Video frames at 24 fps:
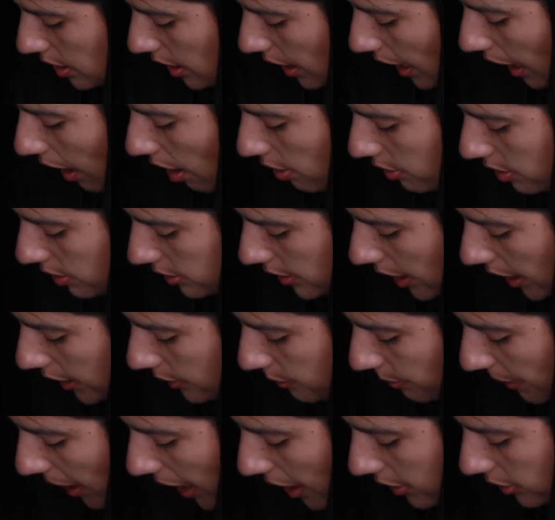
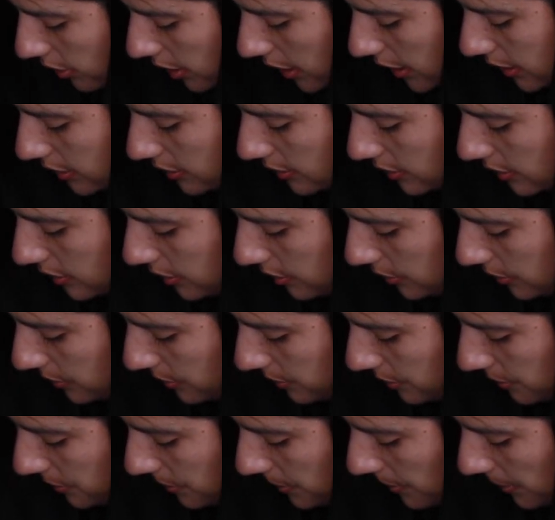Alkaline batteries,
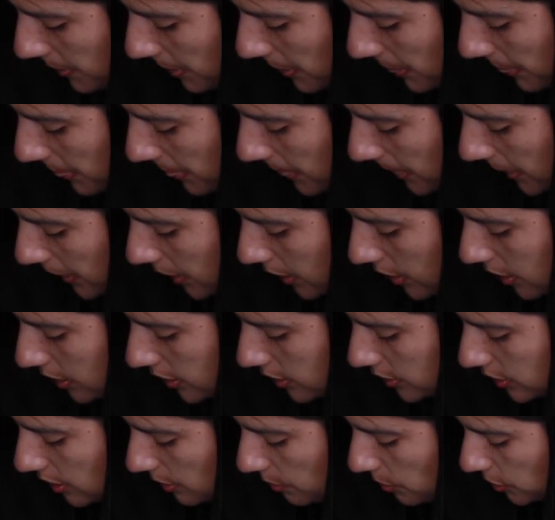
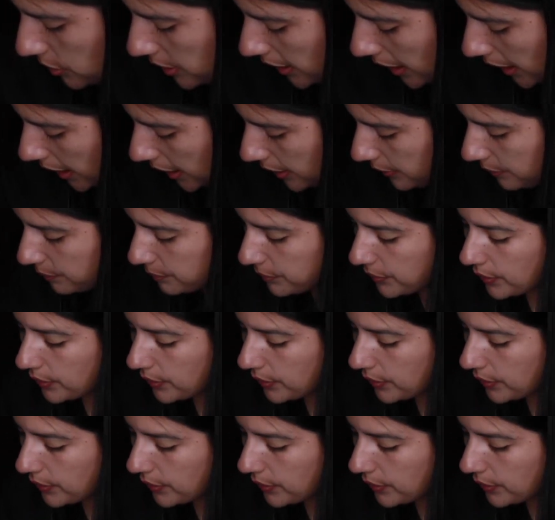AA,